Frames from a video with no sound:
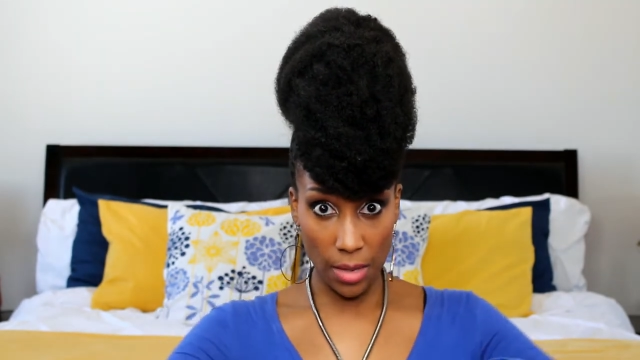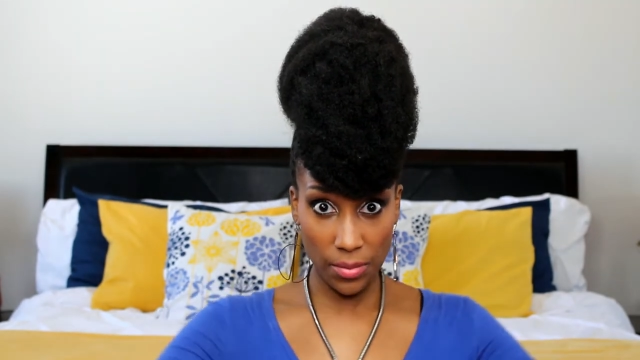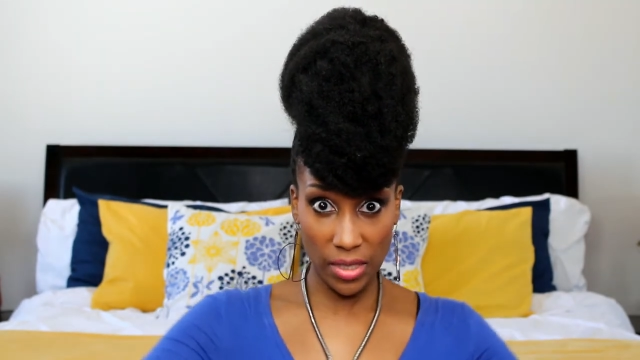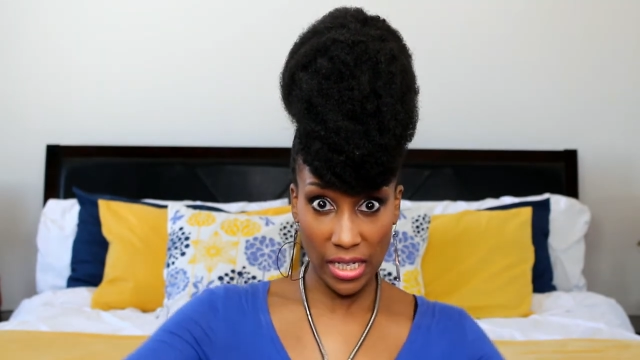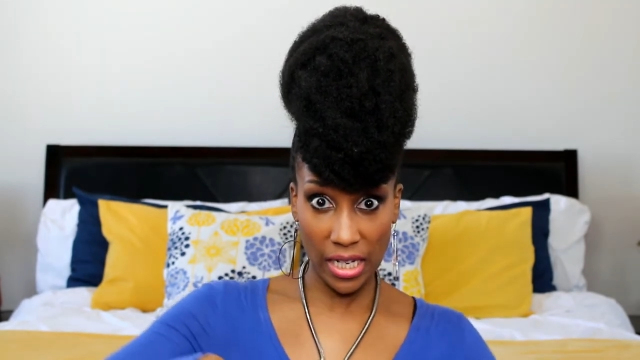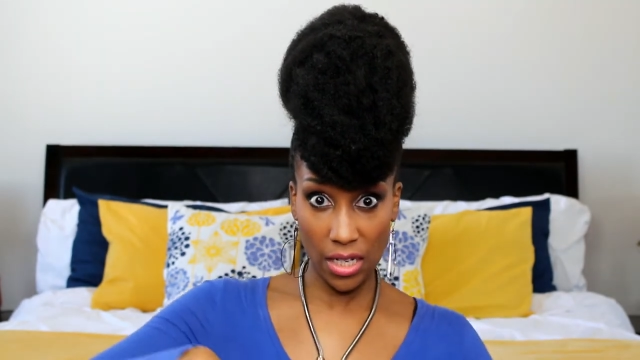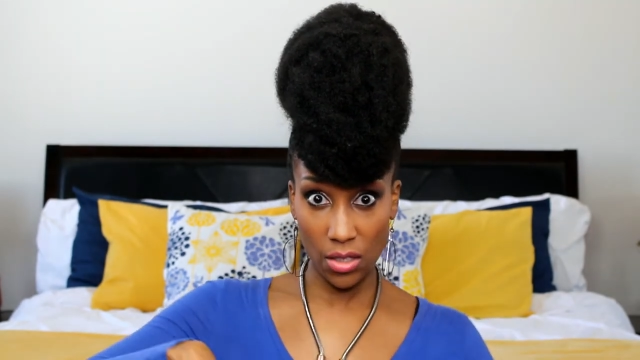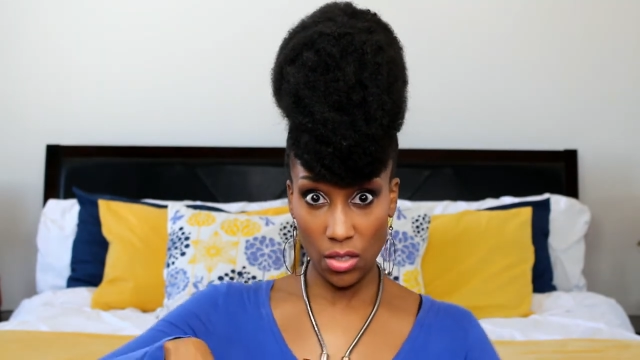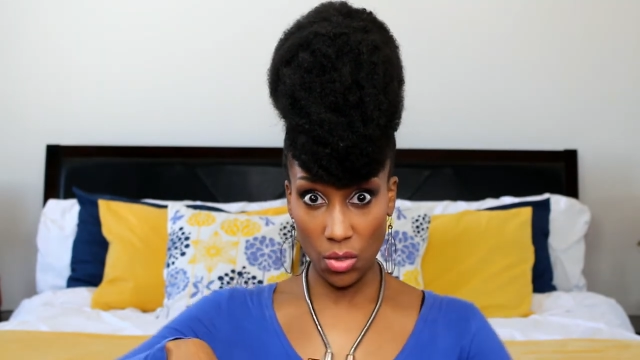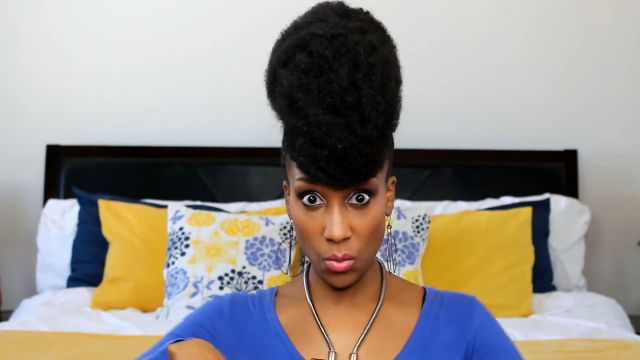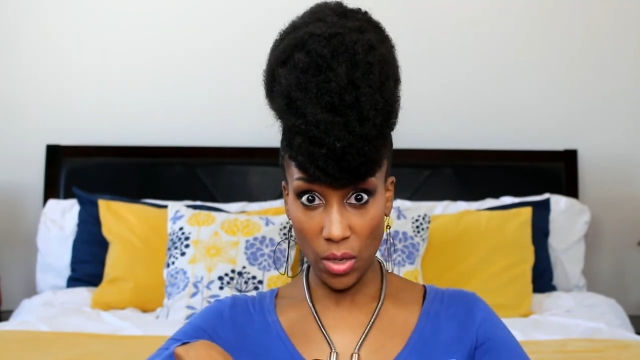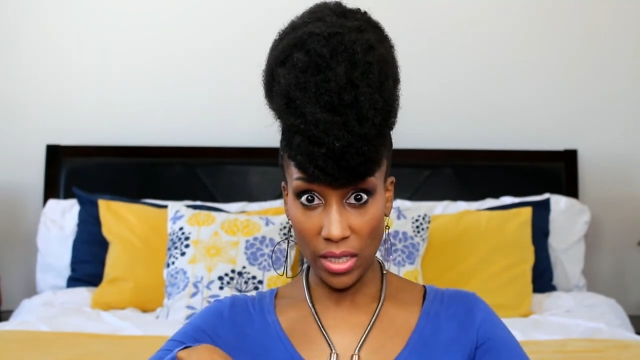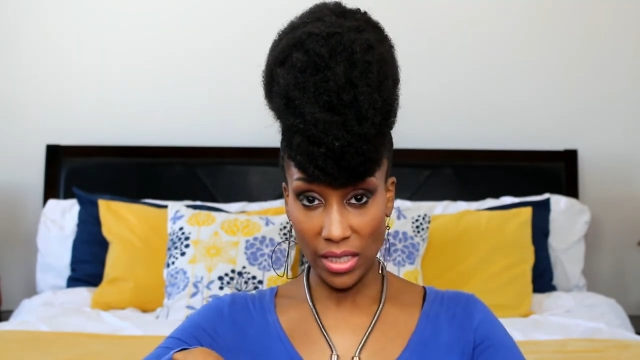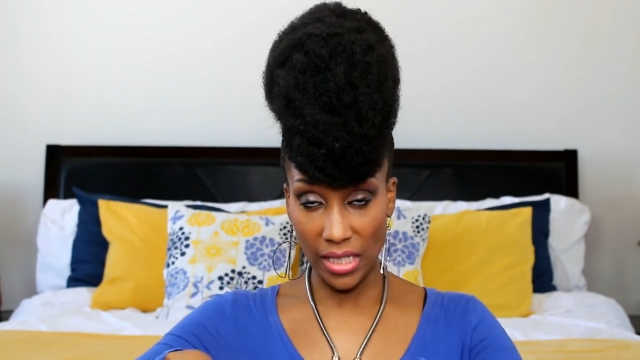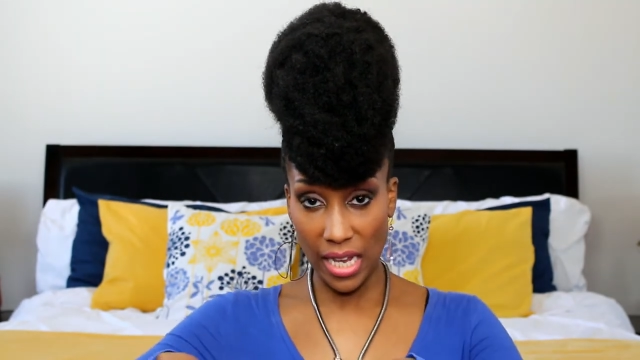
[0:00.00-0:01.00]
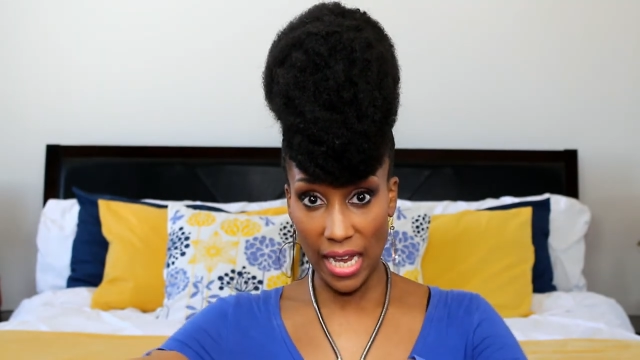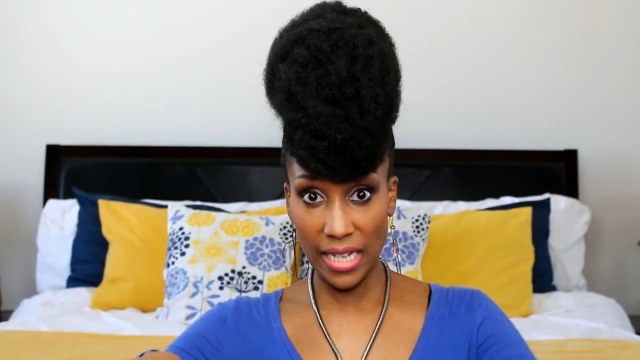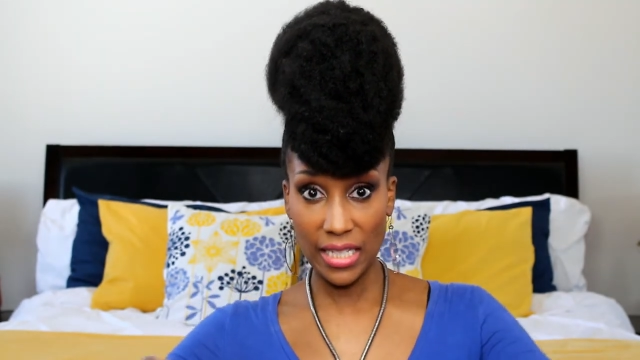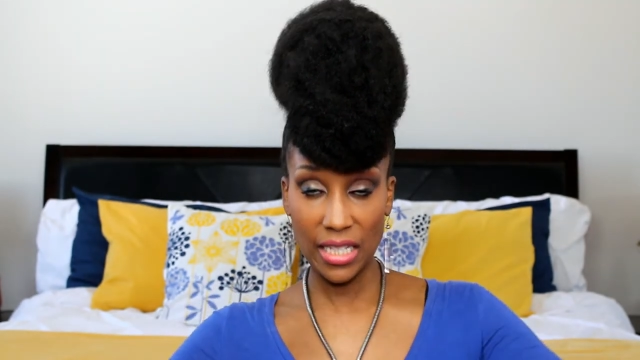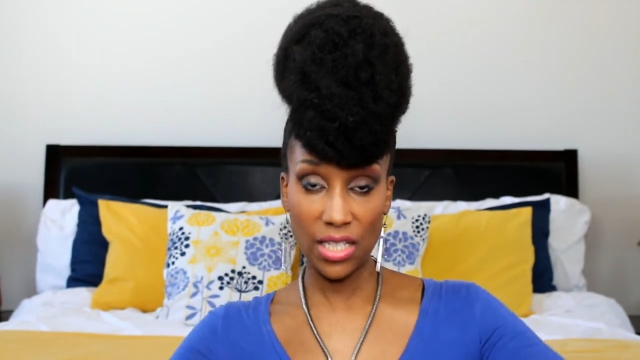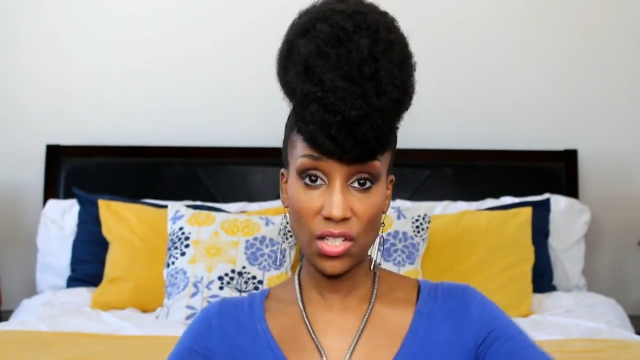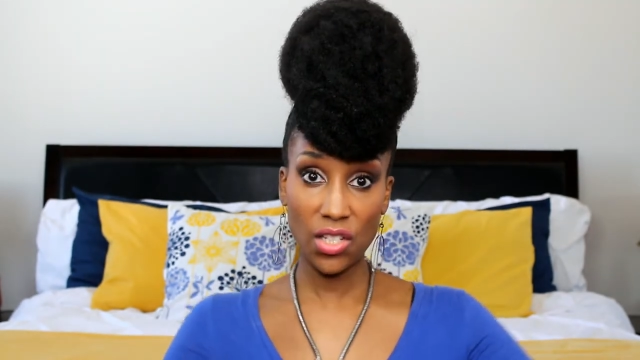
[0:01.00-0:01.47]
10 to one
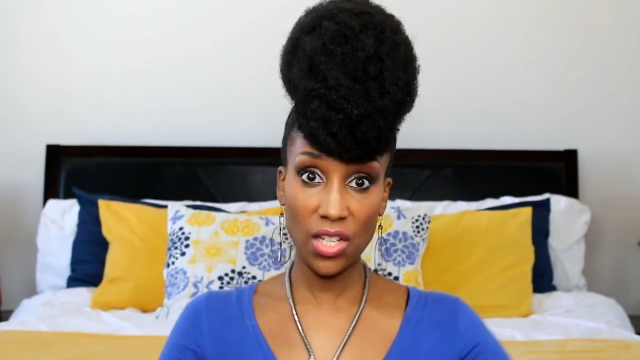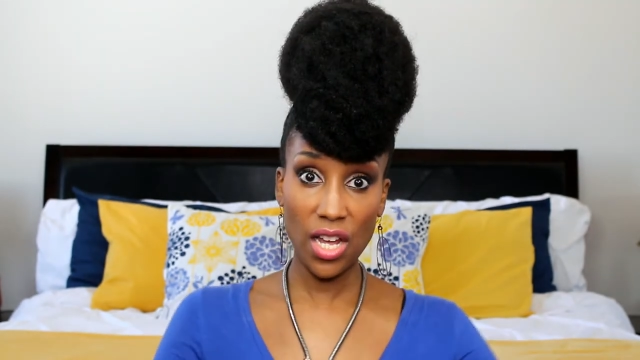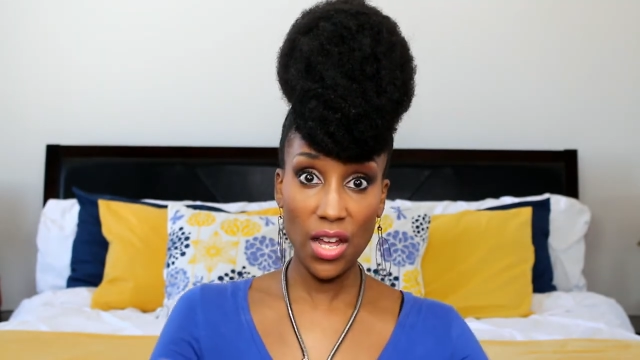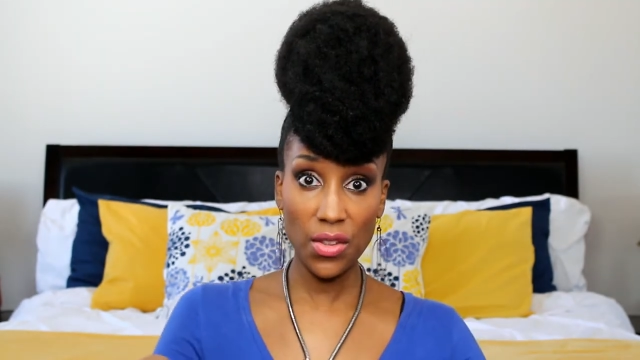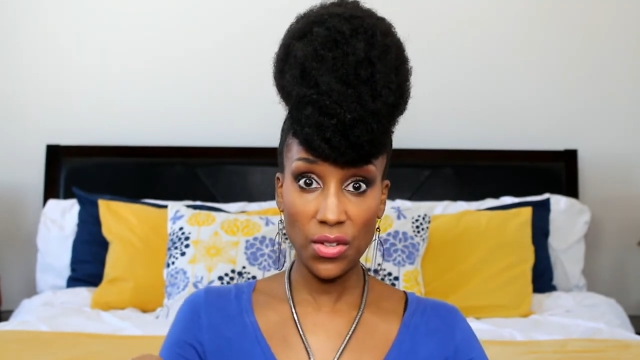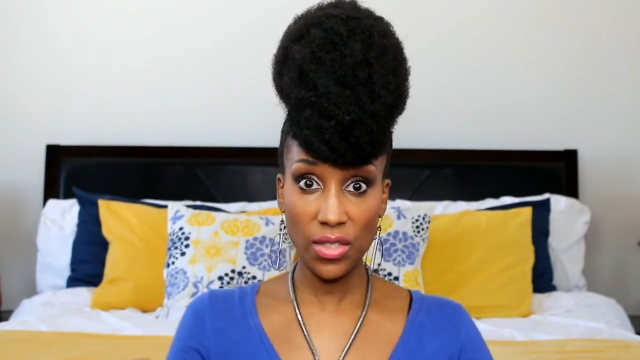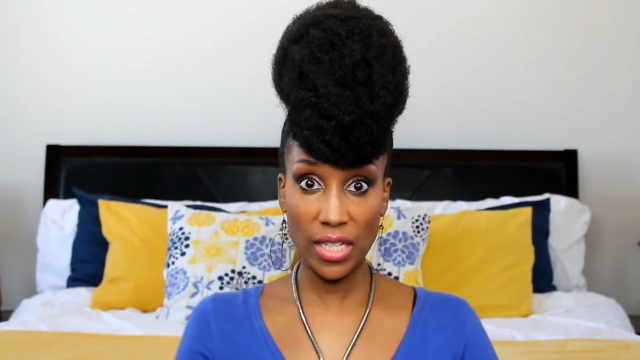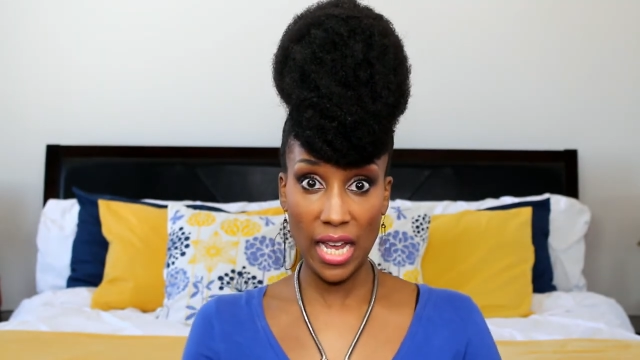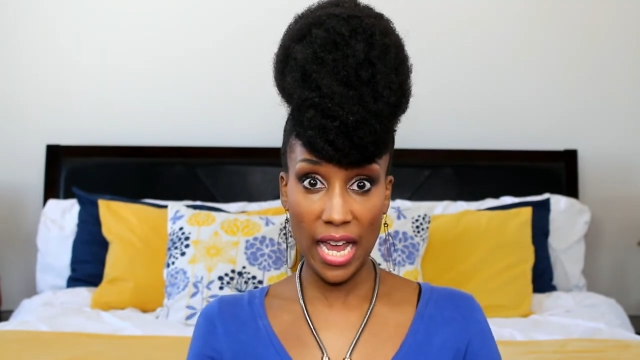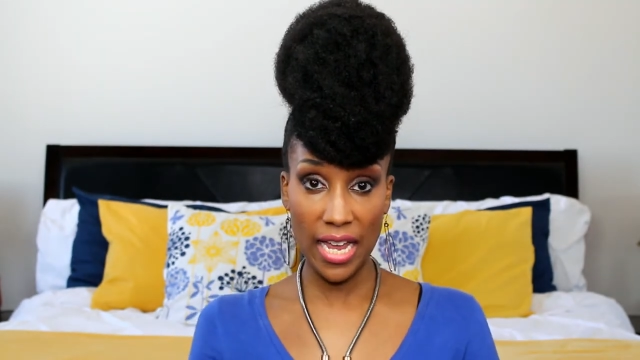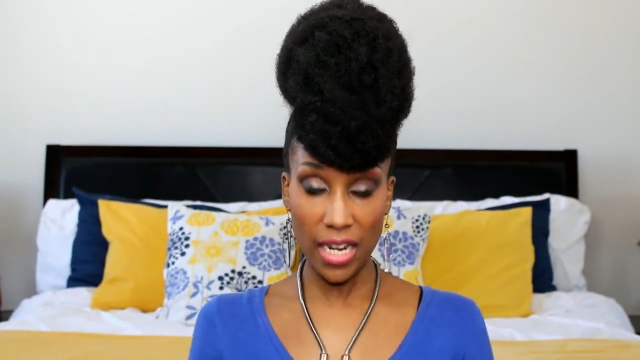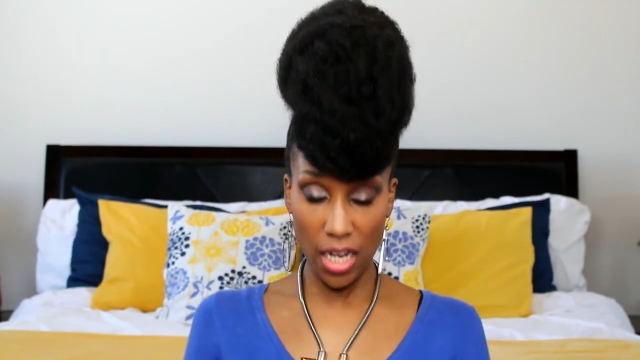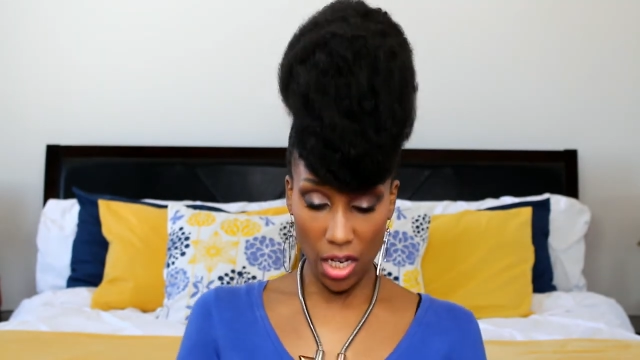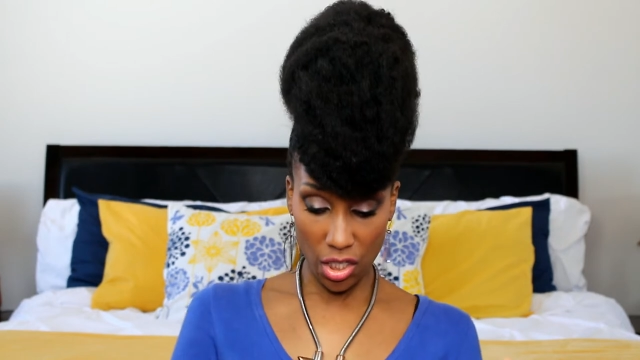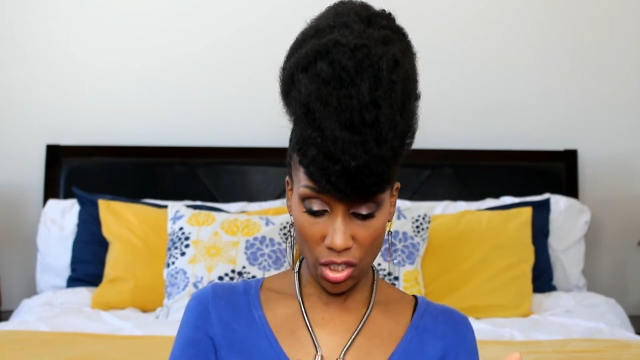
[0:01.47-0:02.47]
side, 10 to the other side,